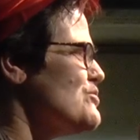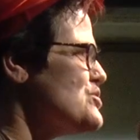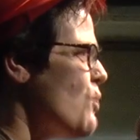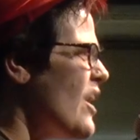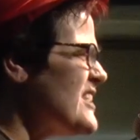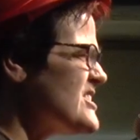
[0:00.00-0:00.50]
or
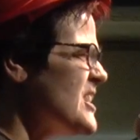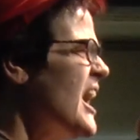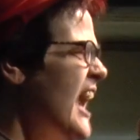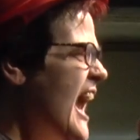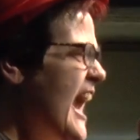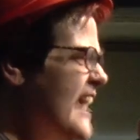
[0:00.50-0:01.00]

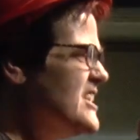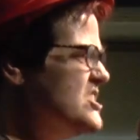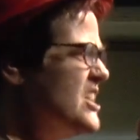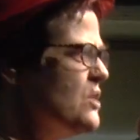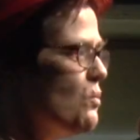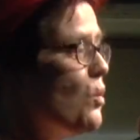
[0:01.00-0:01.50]
twice. It
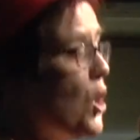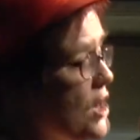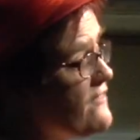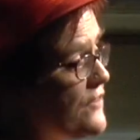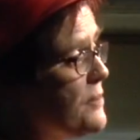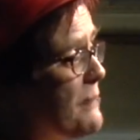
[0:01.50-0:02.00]
didn't
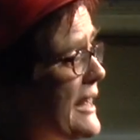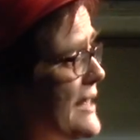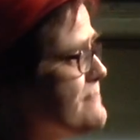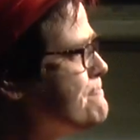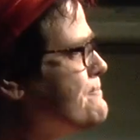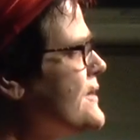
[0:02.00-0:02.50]
work for
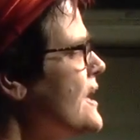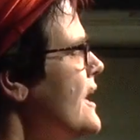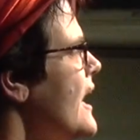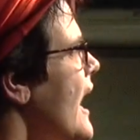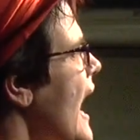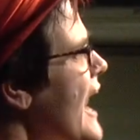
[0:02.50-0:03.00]
me.
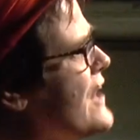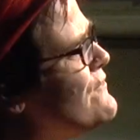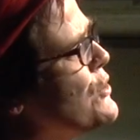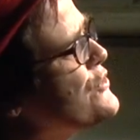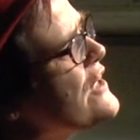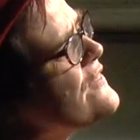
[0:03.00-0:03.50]
And if
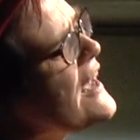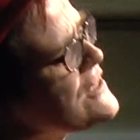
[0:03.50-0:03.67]
you think